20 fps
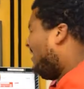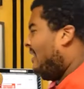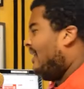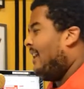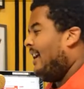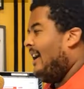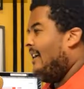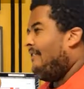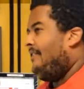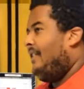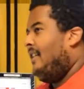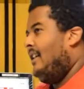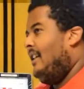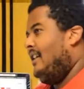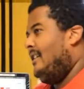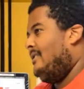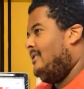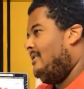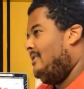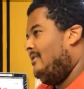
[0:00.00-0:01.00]
Heavy,
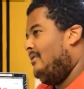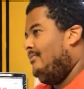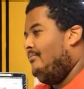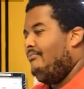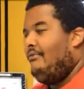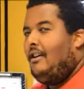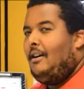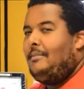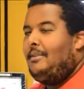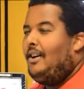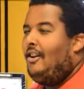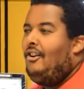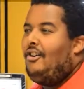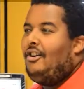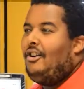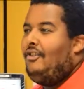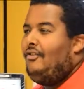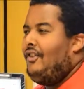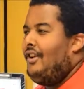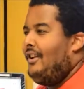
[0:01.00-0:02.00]
as you probably heard
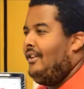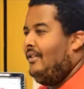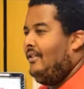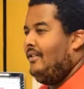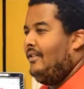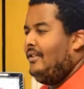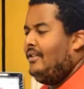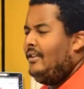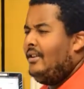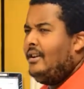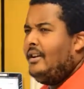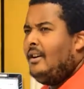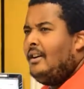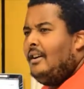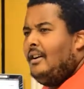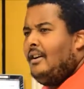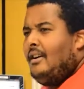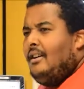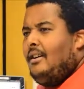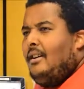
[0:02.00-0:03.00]
already on
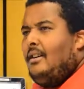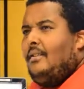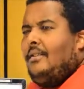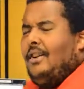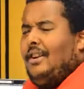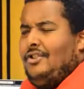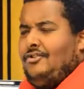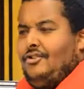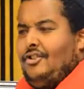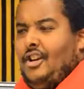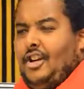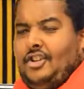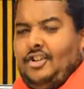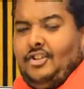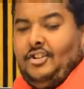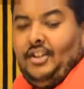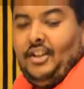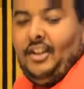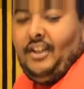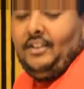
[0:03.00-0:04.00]
the introduction
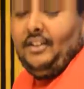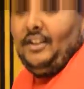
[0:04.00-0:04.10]
thing.